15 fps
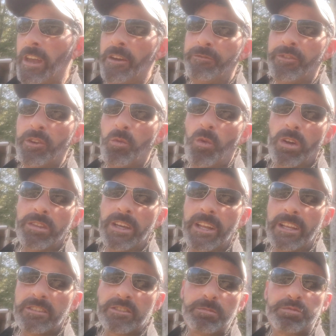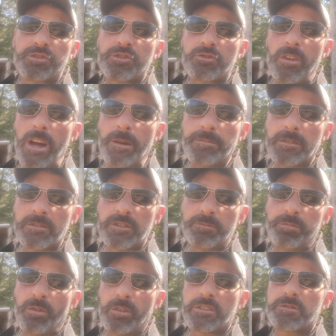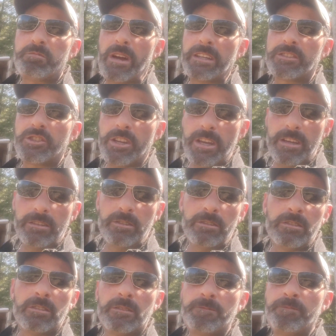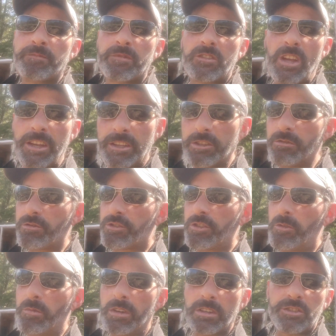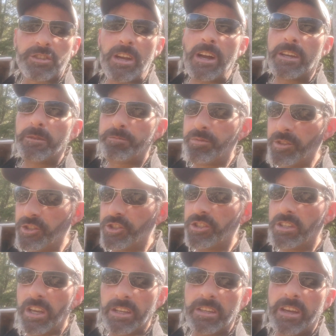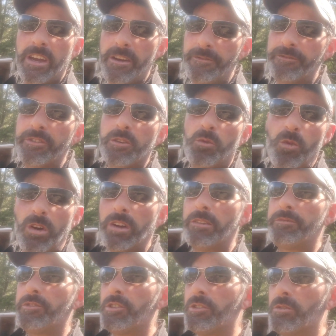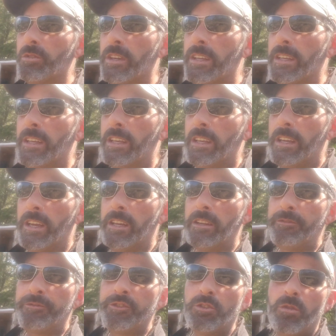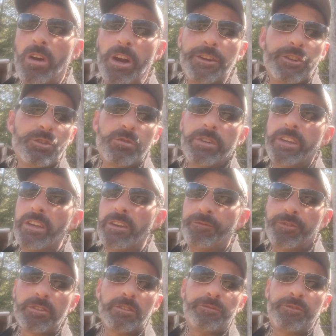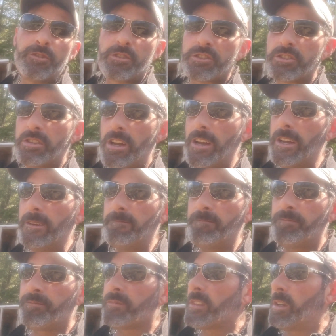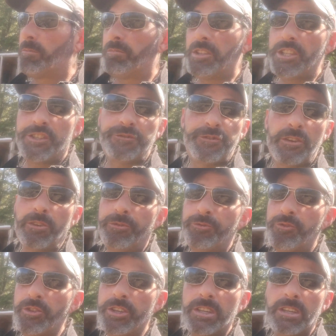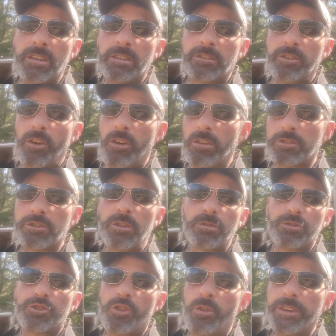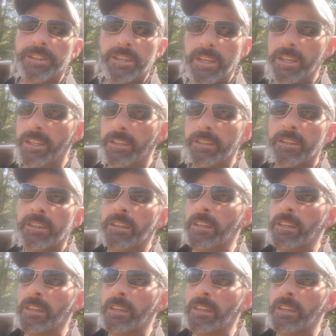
everyone that has subscribed and supports my channel, thank you so much. I appreciate every one of you. And if you are new here for the first time, please feel free to also join in